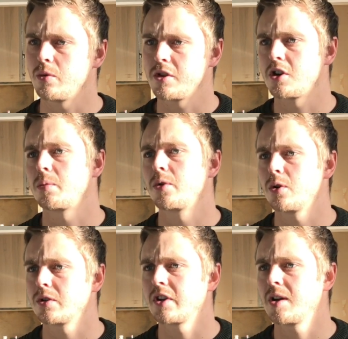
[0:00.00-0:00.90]
within our
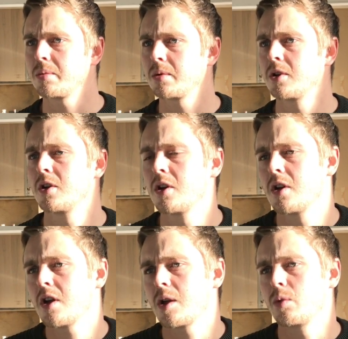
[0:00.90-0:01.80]
prototype,
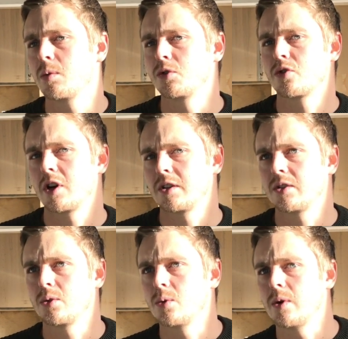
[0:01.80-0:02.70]
and we will try
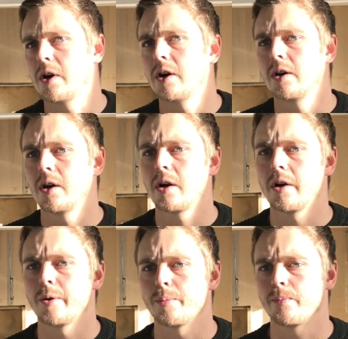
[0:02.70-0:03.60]
to
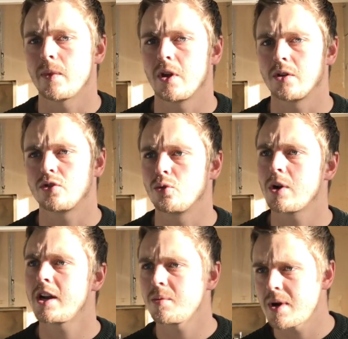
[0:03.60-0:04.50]

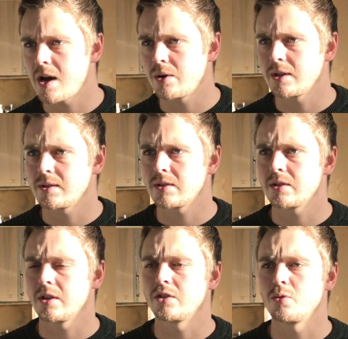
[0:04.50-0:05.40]
write about it,
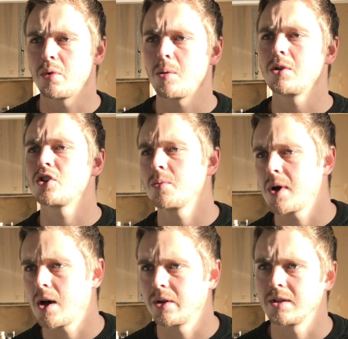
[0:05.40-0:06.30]
to publish
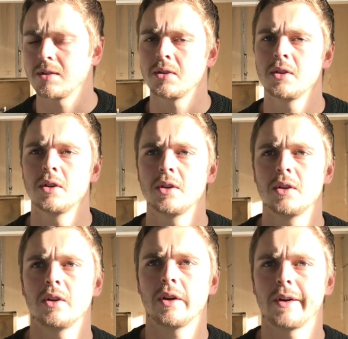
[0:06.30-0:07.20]
about it,
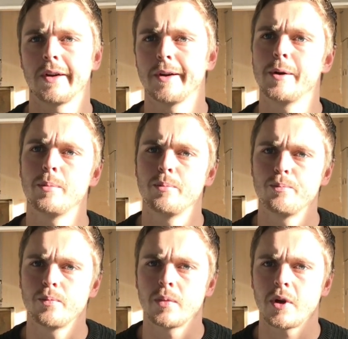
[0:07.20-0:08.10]

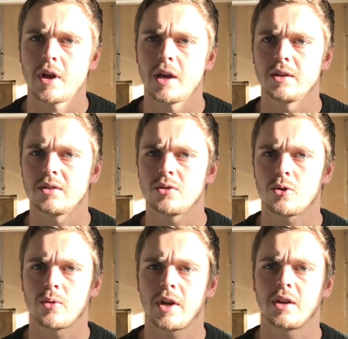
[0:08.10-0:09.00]
and to
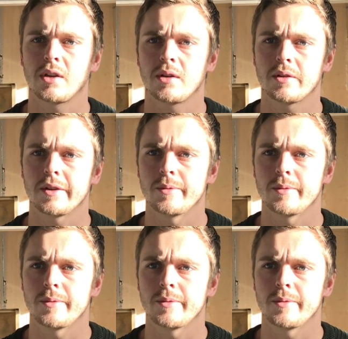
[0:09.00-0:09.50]
create a